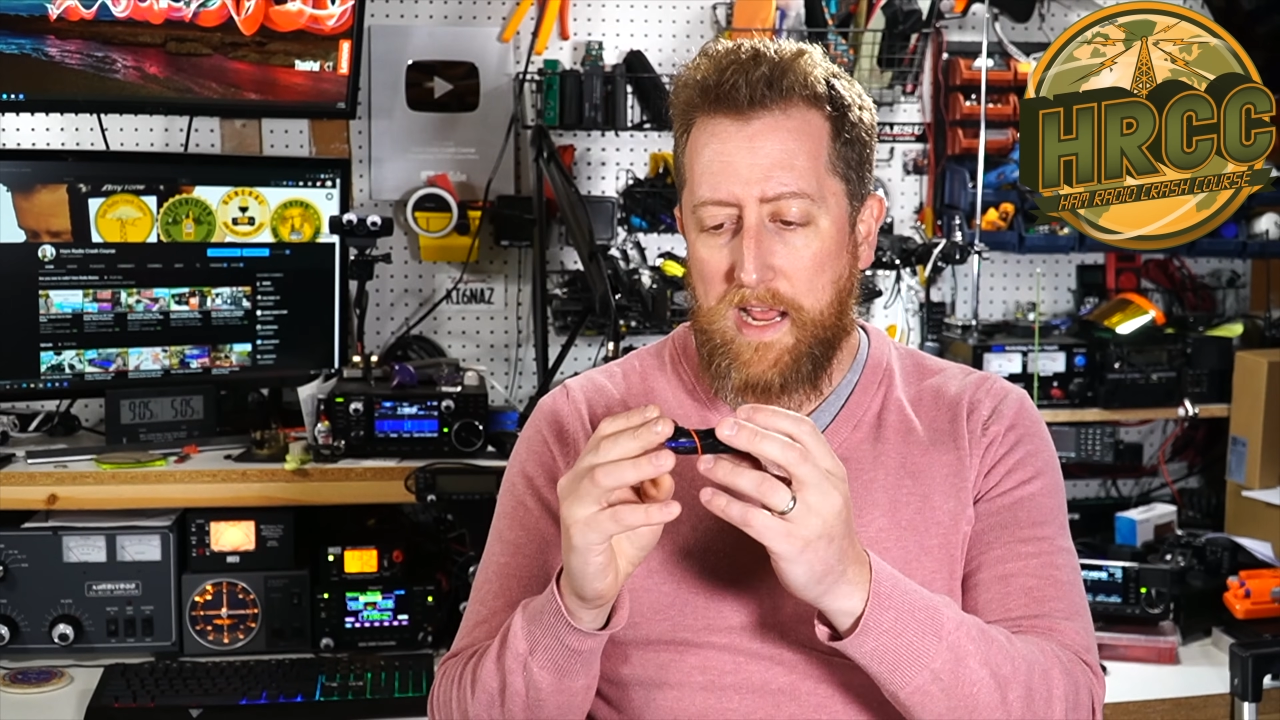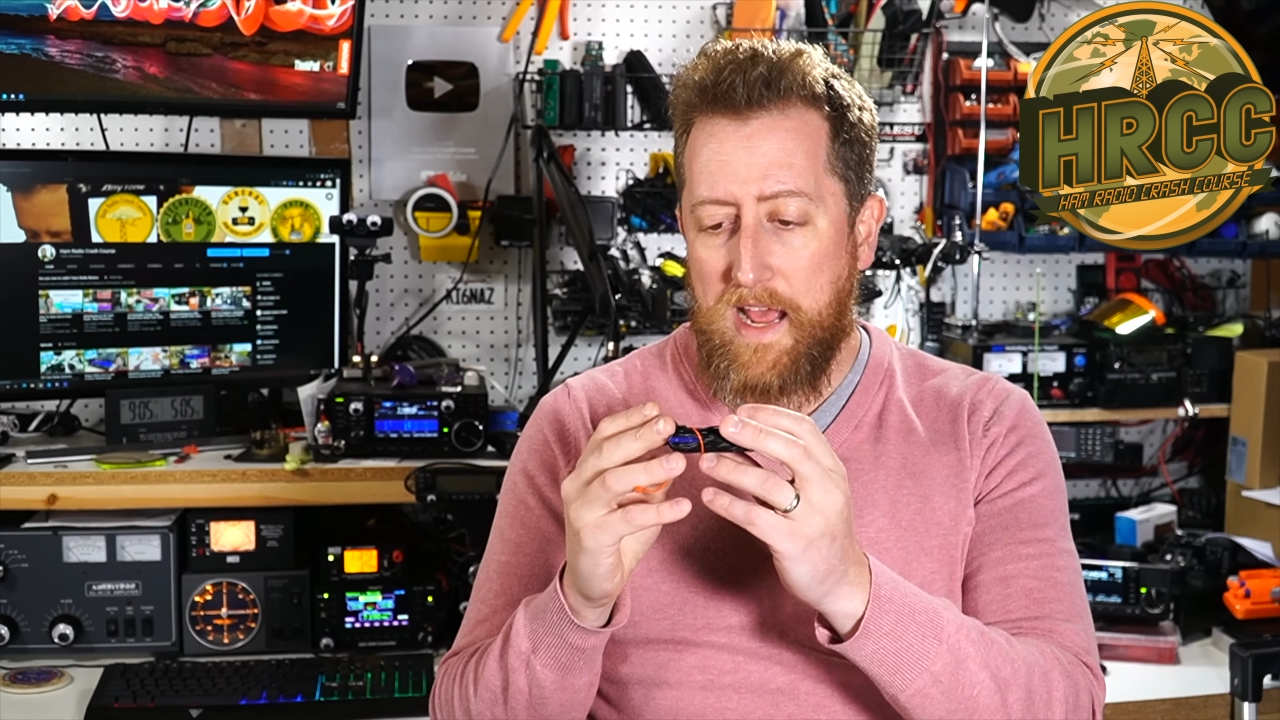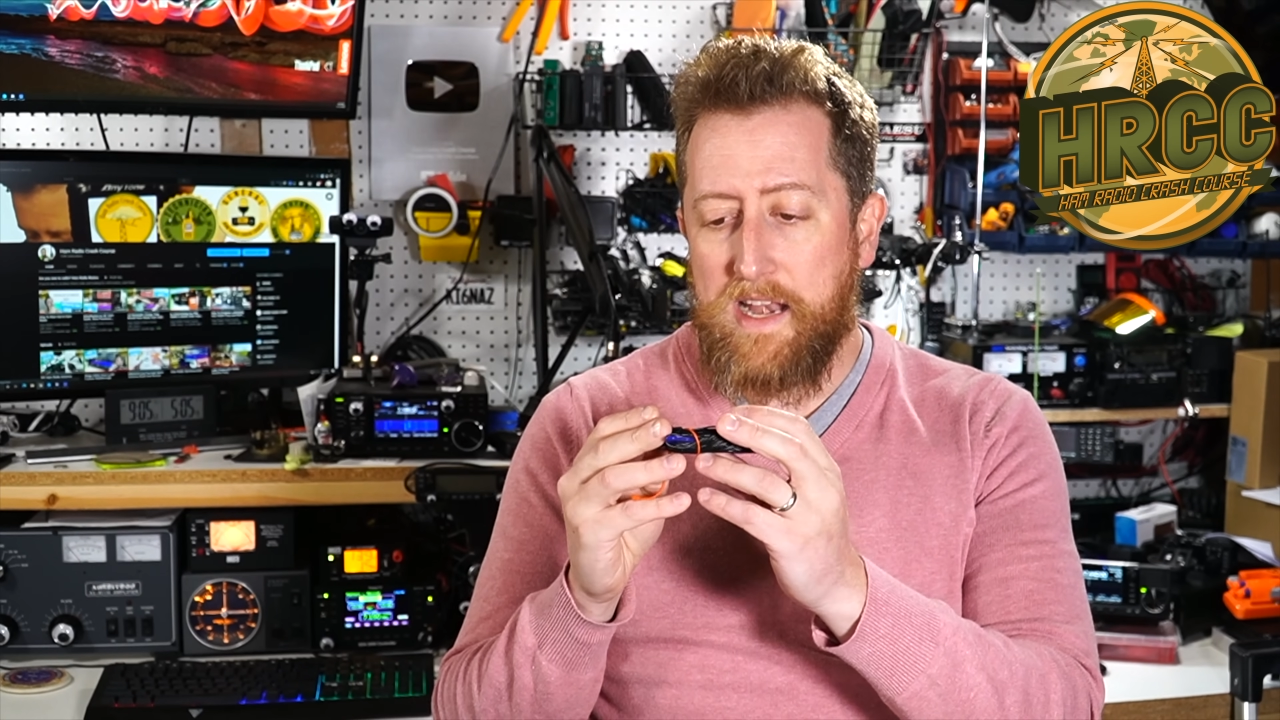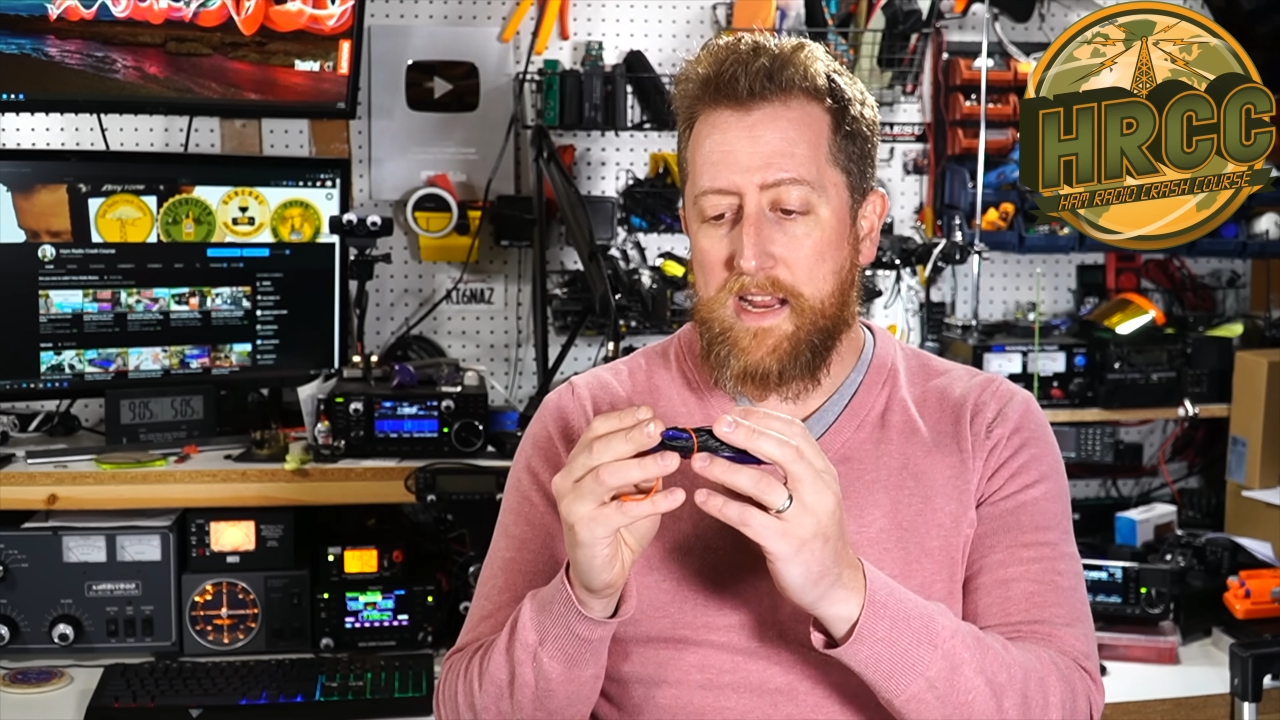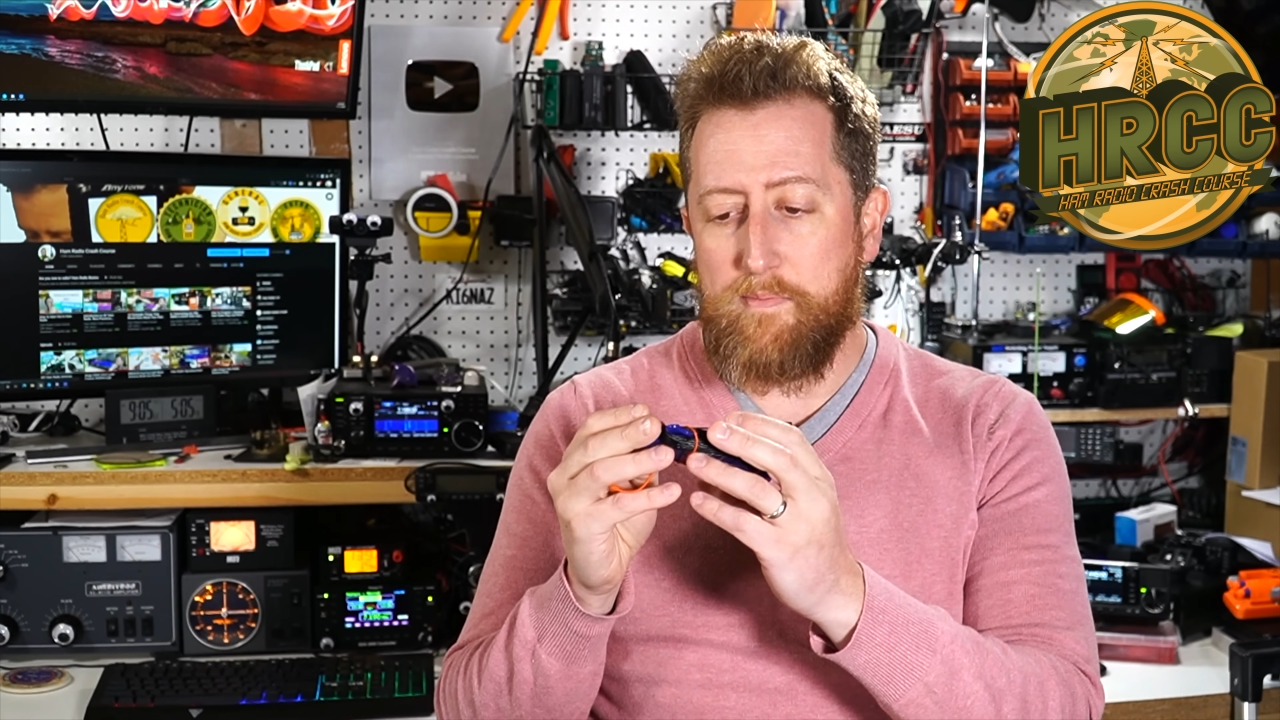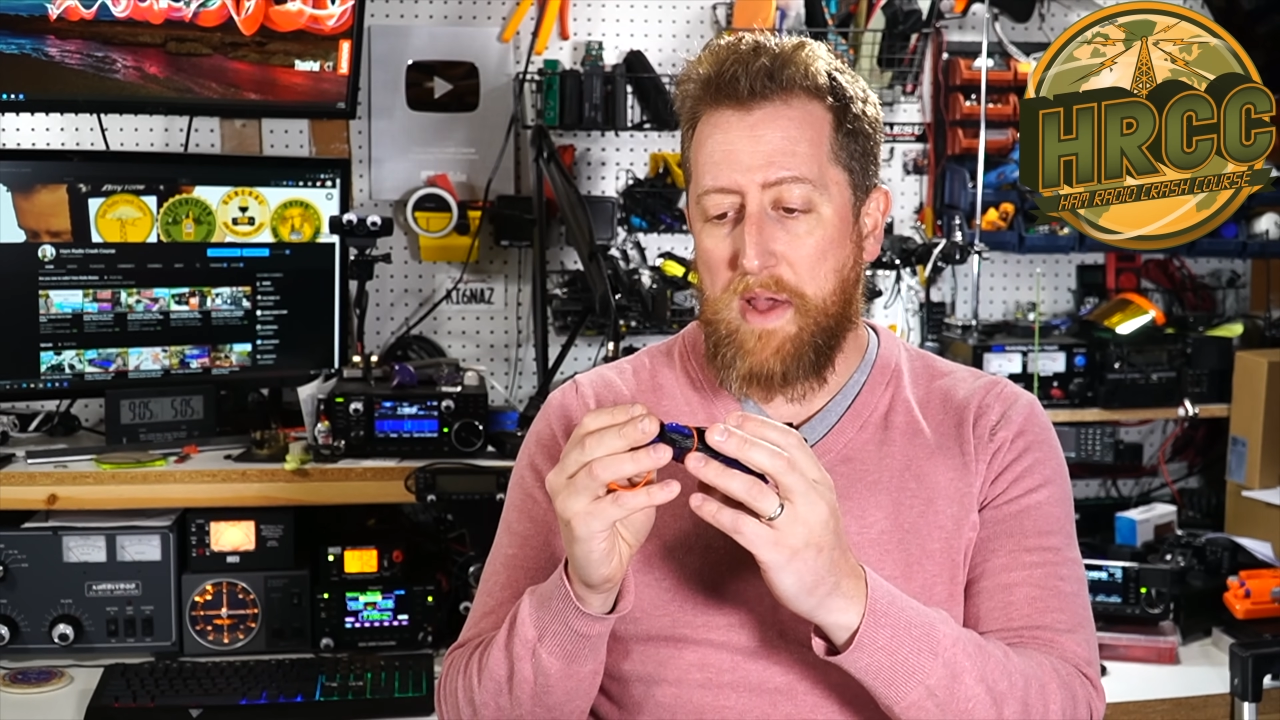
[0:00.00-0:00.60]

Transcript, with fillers: any